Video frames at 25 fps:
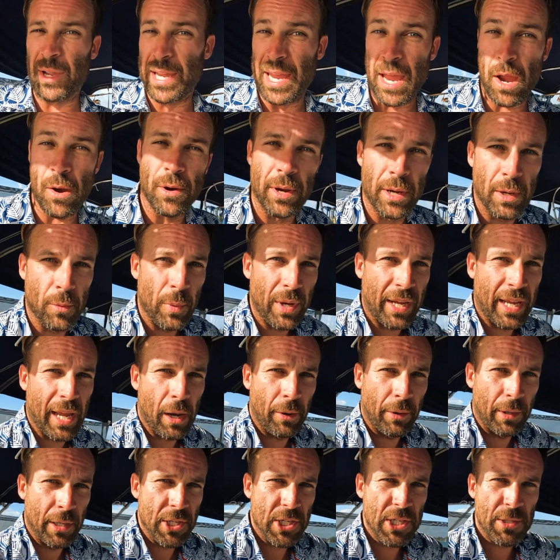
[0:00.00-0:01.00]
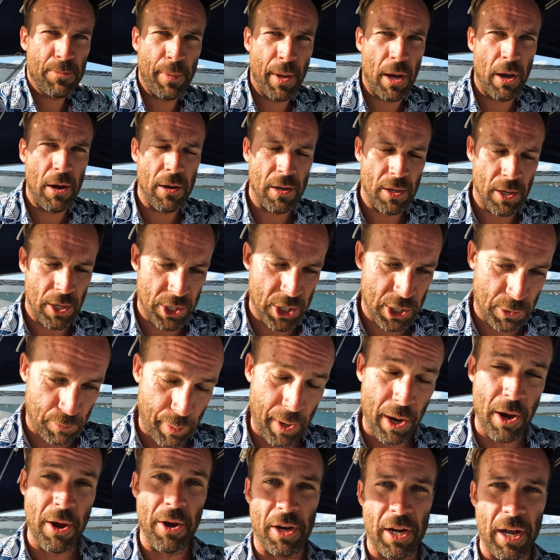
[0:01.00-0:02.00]
carry a
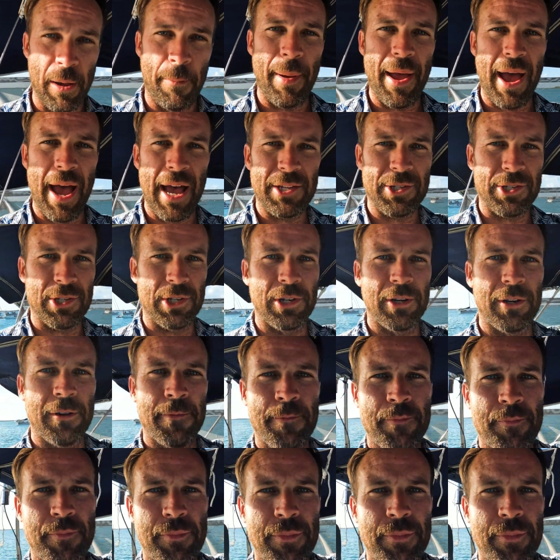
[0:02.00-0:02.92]
spare capacitor,